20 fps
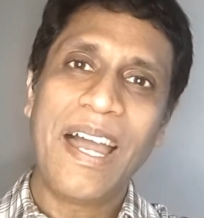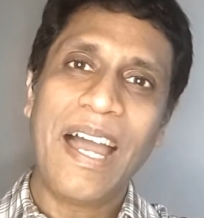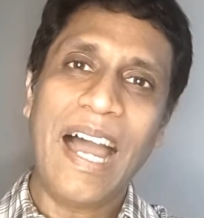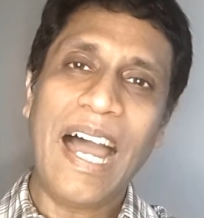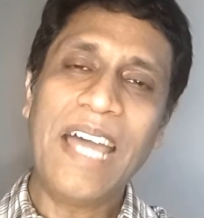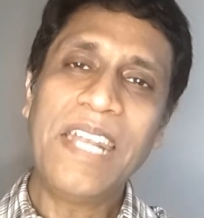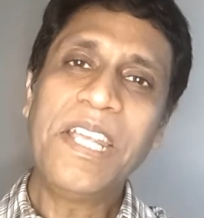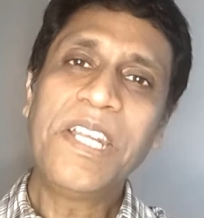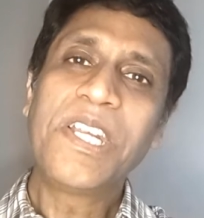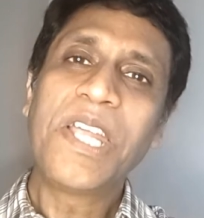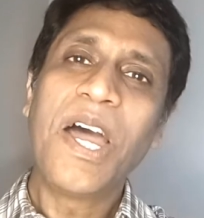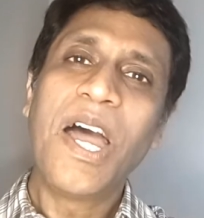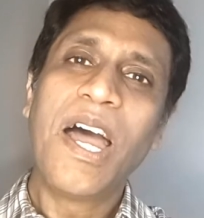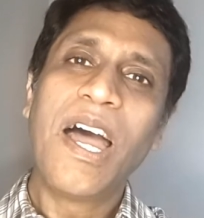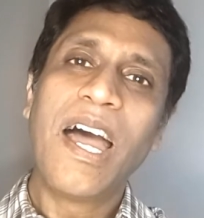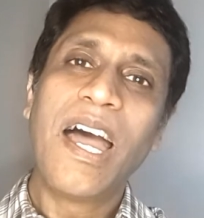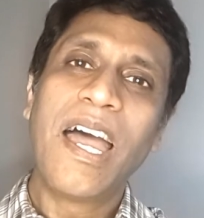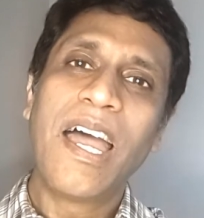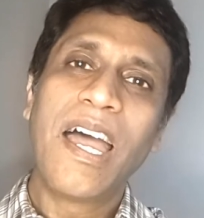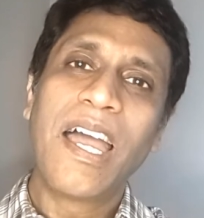And
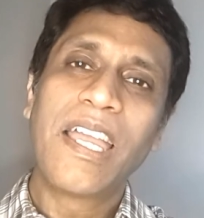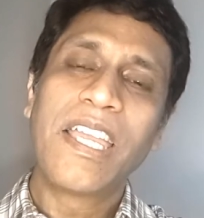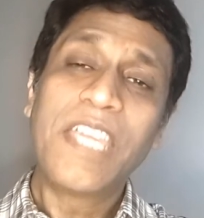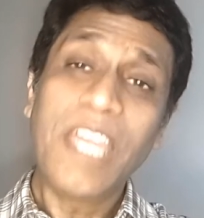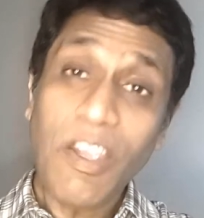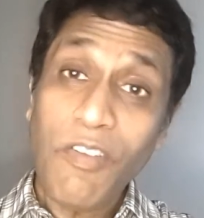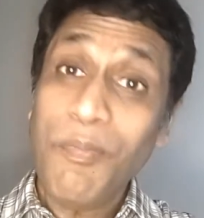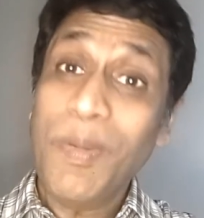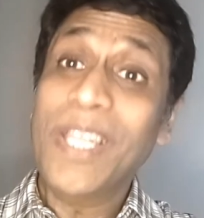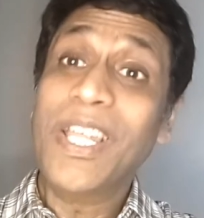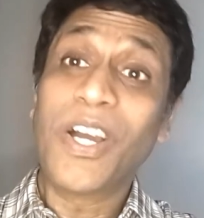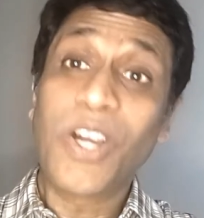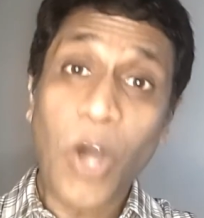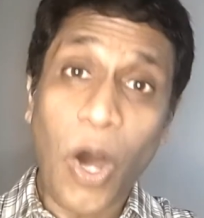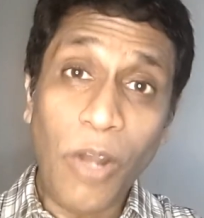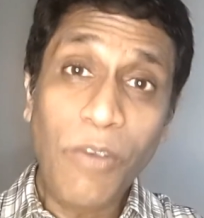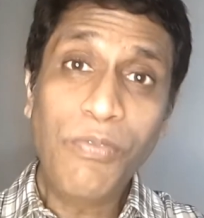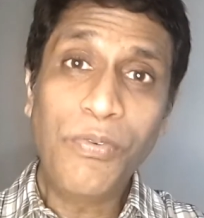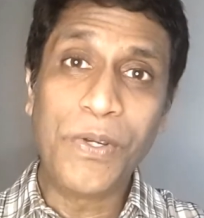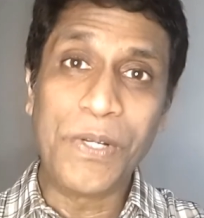it gave me the
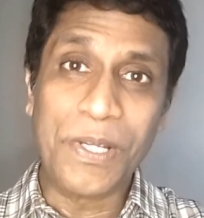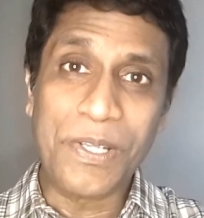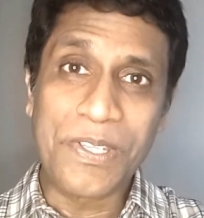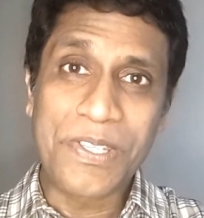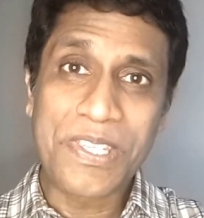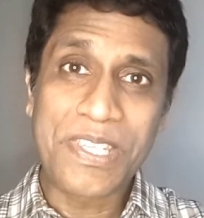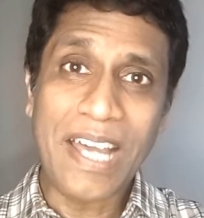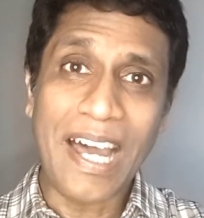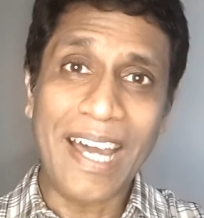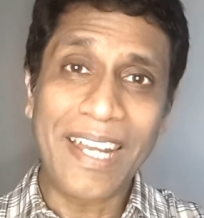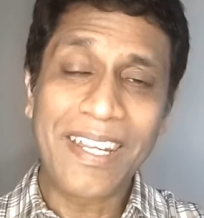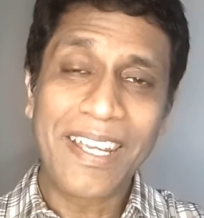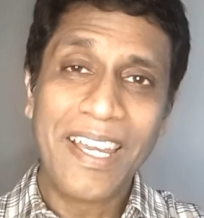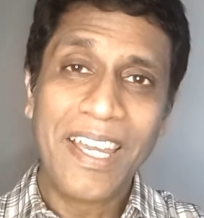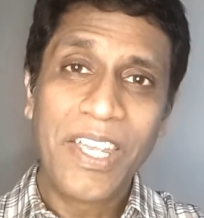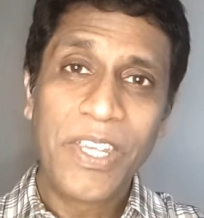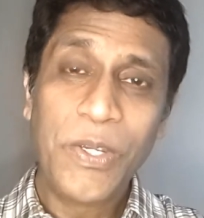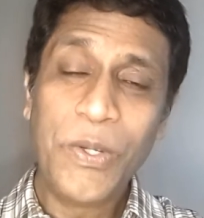confidence that,